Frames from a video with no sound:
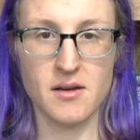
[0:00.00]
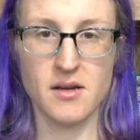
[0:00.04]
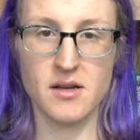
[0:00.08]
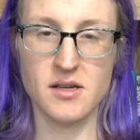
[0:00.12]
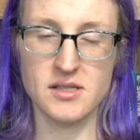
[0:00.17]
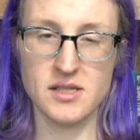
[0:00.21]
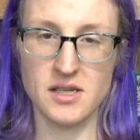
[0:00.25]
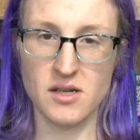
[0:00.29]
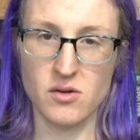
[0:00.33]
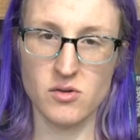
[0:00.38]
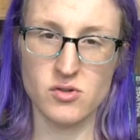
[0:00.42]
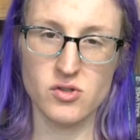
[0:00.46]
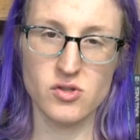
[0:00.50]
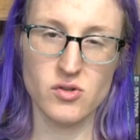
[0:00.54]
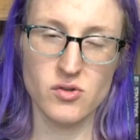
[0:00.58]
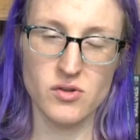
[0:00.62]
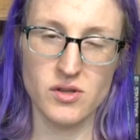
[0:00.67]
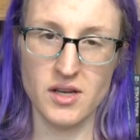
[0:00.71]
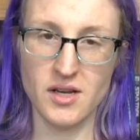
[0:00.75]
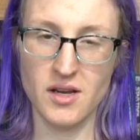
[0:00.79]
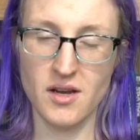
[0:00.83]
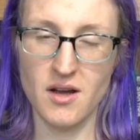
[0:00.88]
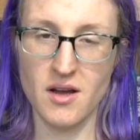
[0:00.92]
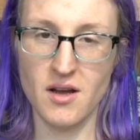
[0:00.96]
because he goes through
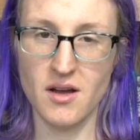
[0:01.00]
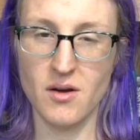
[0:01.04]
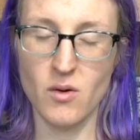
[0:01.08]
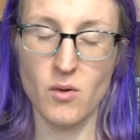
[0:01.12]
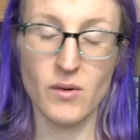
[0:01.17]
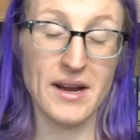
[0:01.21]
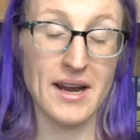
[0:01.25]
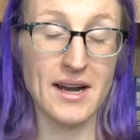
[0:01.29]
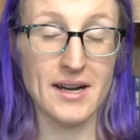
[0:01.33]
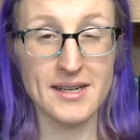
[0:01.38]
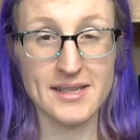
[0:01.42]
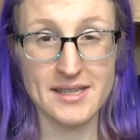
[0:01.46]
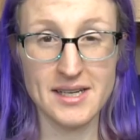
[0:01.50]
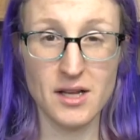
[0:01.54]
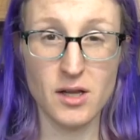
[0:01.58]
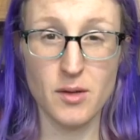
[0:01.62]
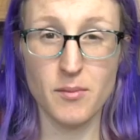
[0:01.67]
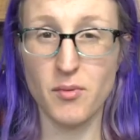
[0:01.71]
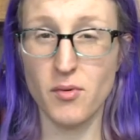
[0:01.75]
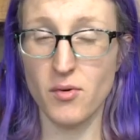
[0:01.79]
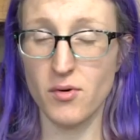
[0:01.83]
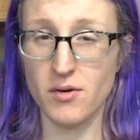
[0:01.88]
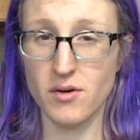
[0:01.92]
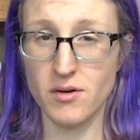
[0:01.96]
the organic
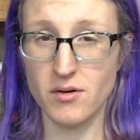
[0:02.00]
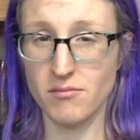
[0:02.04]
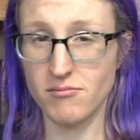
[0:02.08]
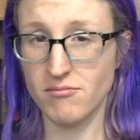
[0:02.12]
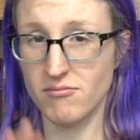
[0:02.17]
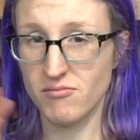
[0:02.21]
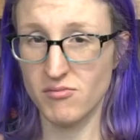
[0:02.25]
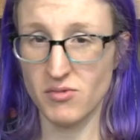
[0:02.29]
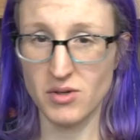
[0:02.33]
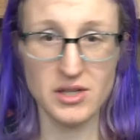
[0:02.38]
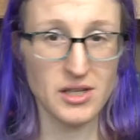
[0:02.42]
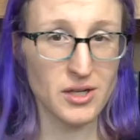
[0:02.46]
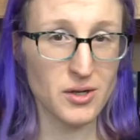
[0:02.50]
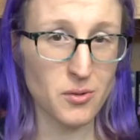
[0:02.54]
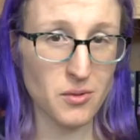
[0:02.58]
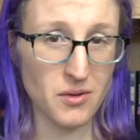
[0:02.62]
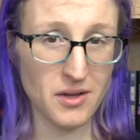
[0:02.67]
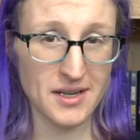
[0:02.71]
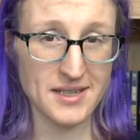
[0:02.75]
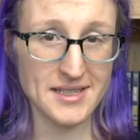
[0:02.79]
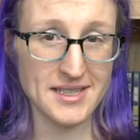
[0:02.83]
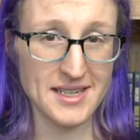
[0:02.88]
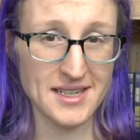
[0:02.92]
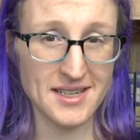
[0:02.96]
teleporter. Really cool
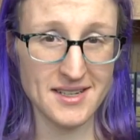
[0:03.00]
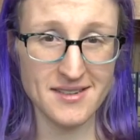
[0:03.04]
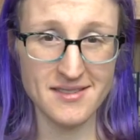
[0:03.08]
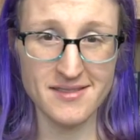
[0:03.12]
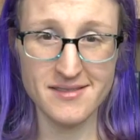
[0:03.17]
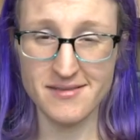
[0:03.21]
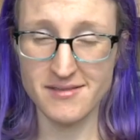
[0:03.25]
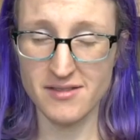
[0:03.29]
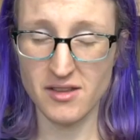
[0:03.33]
idea.